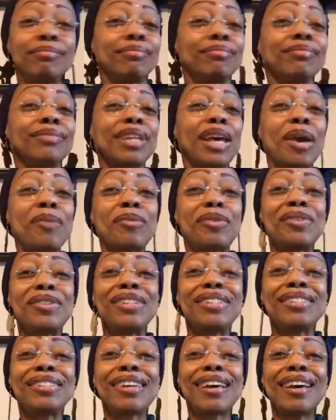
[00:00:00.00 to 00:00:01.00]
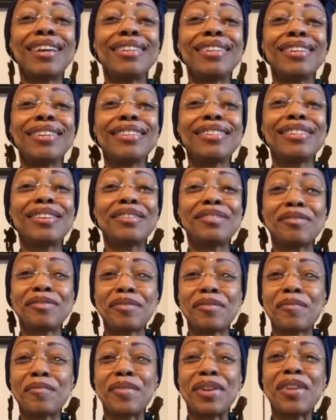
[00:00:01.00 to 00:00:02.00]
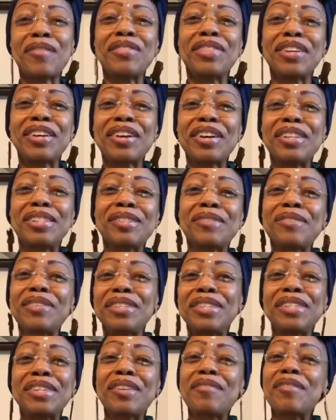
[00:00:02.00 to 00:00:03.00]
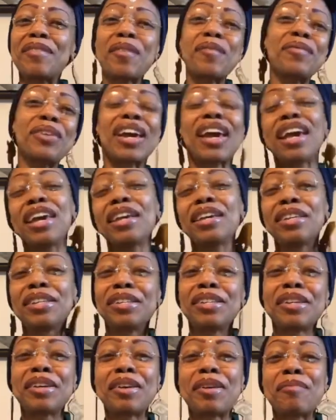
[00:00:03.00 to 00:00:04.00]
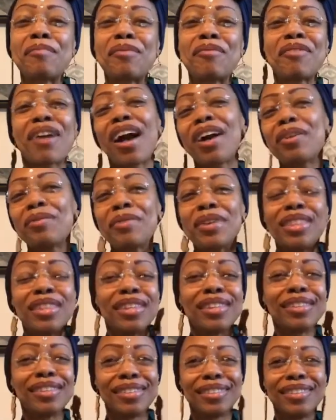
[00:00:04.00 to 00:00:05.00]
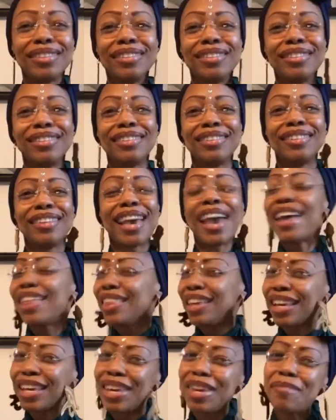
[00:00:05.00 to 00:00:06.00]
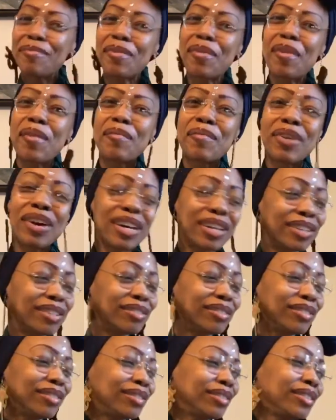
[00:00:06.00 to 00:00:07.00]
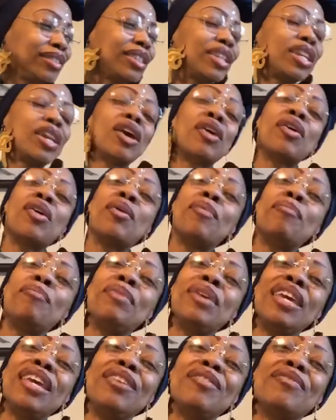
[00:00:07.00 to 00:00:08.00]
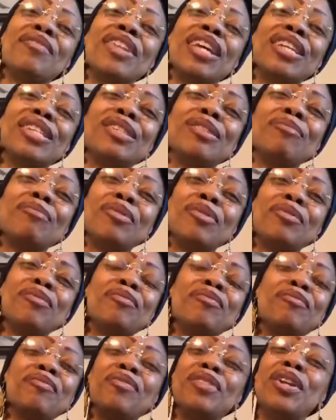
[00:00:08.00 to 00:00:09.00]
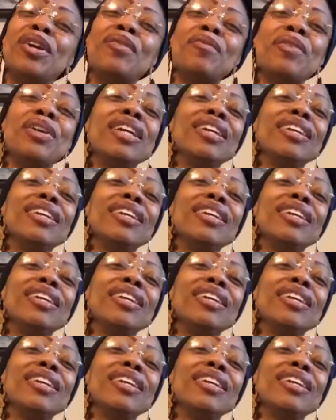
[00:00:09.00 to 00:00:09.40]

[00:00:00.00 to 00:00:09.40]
I'm going to decide this, and whatever the consequences of it, okay, I'm going to rock with it. And then keep on what? Being flexible, flowing.